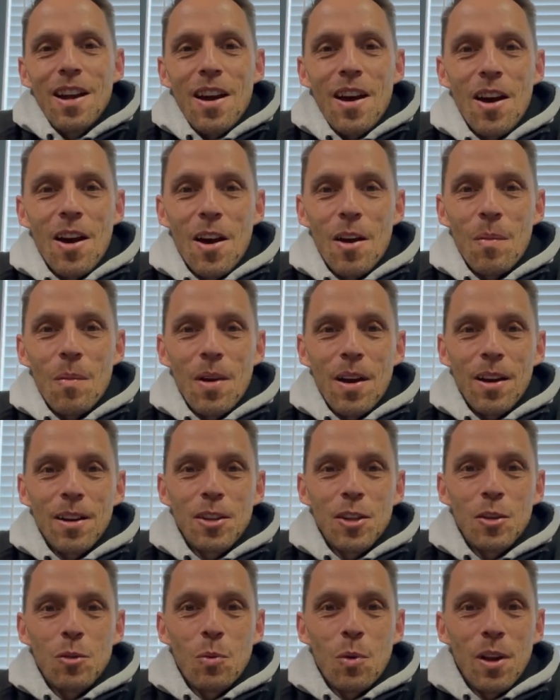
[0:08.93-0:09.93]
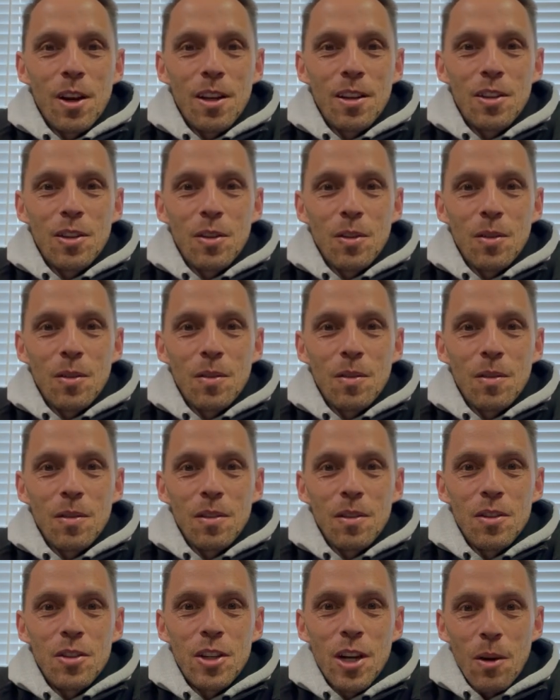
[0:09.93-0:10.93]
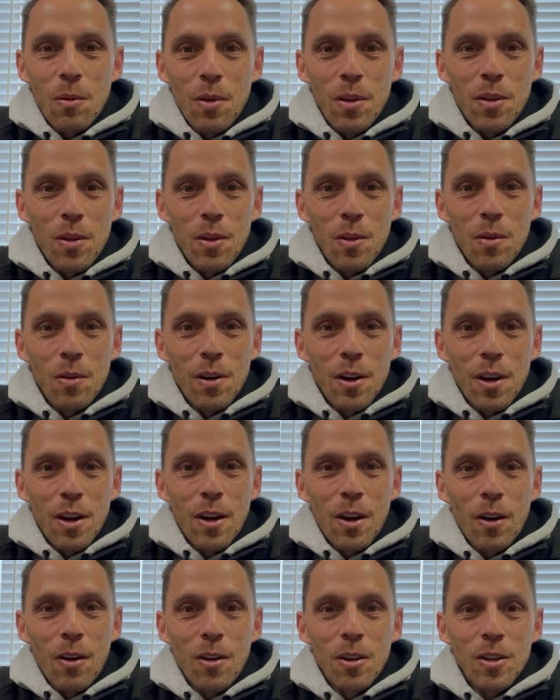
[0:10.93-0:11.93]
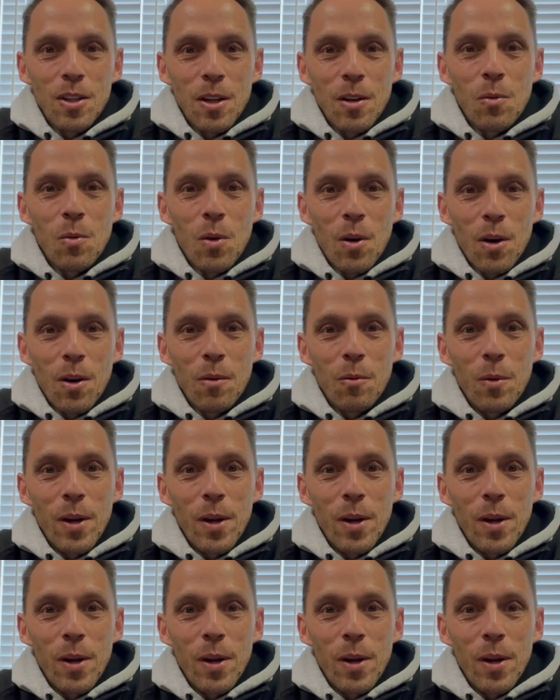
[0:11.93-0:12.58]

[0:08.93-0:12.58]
Um, I just wanted to share with you an encouraging word.